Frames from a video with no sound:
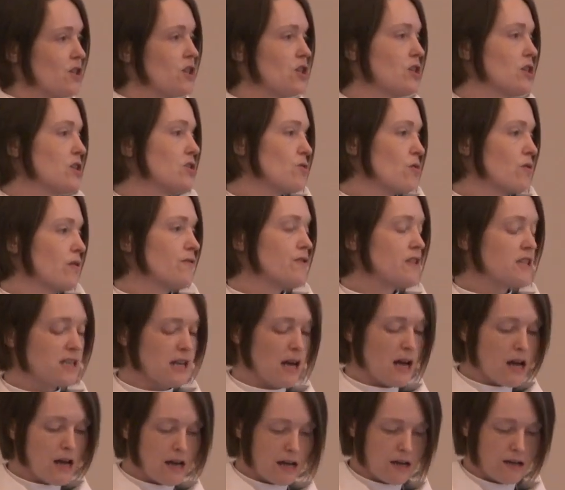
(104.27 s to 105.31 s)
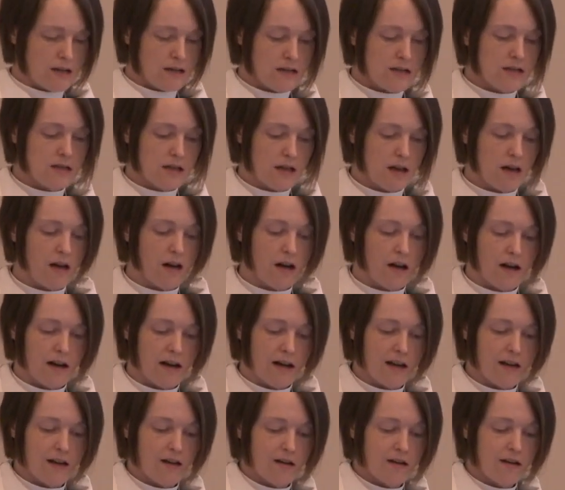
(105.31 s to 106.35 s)
He just sort of says
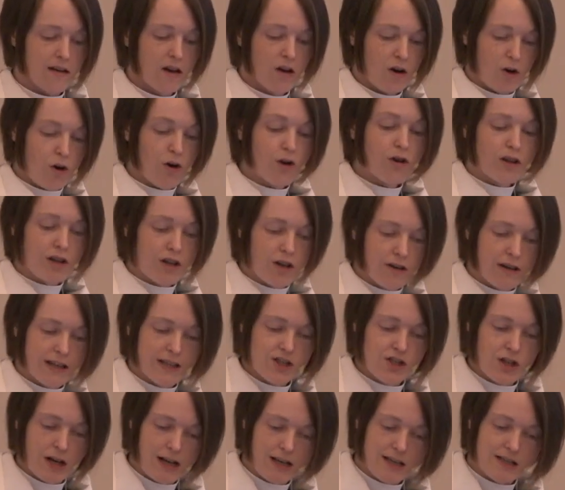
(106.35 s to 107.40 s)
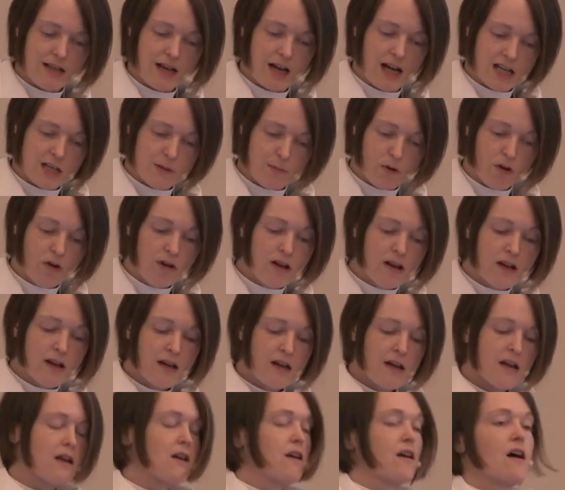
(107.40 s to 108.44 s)
earlier in John's gospel,
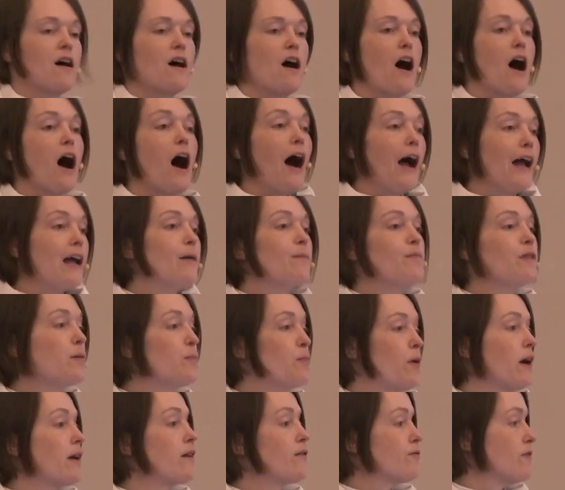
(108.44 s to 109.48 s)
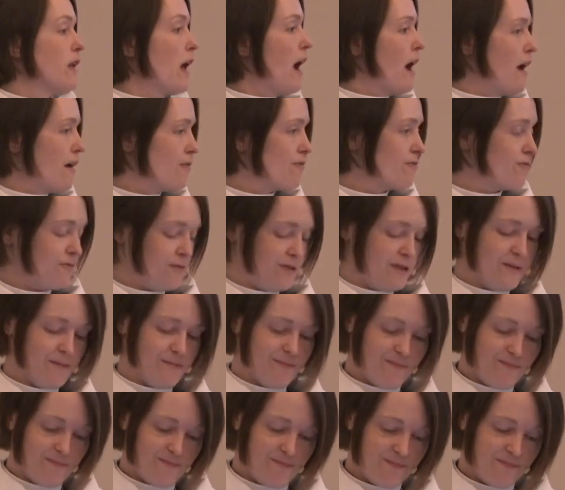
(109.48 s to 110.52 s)
"I am the bread of life,"
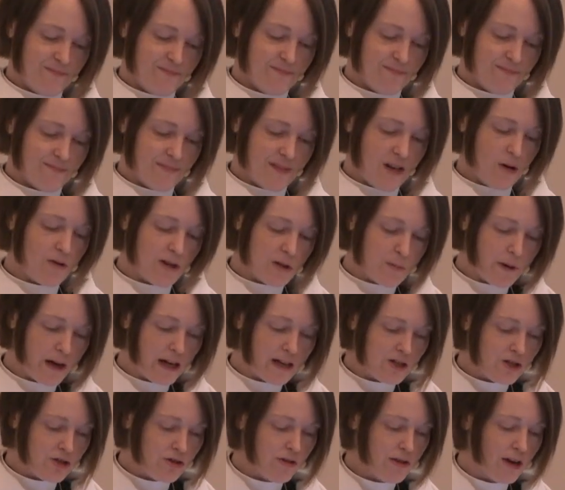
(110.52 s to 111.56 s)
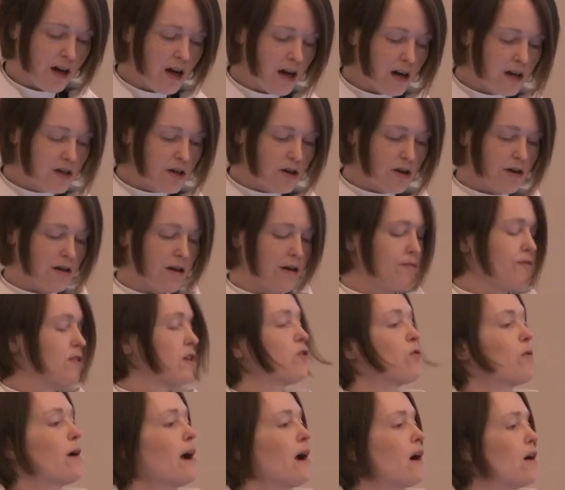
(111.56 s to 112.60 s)
a response to the hunger of the
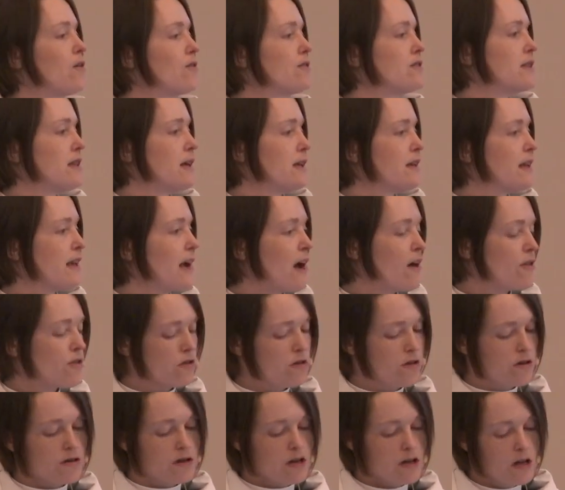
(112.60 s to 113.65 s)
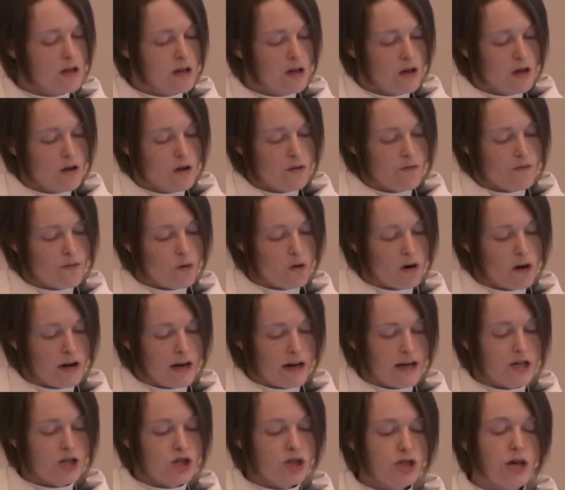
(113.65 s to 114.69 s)
crowds that gathered for
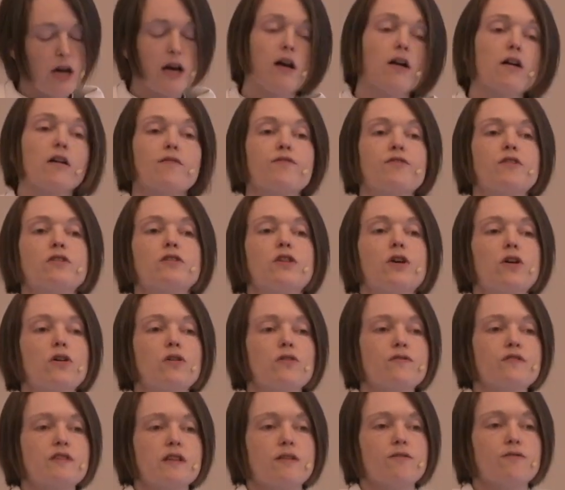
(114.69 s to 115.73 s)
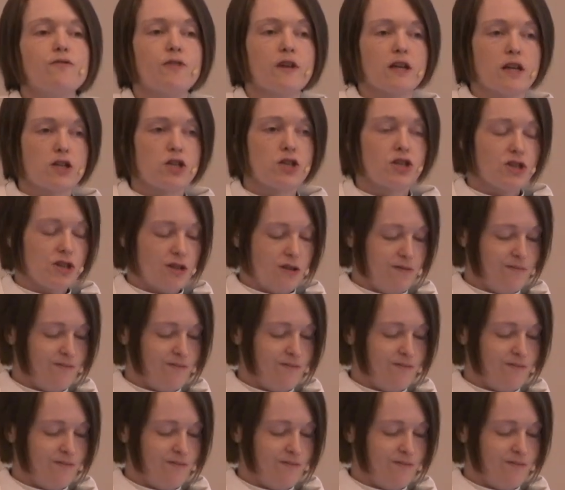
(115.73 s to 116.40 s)
a share of the loaves and fish.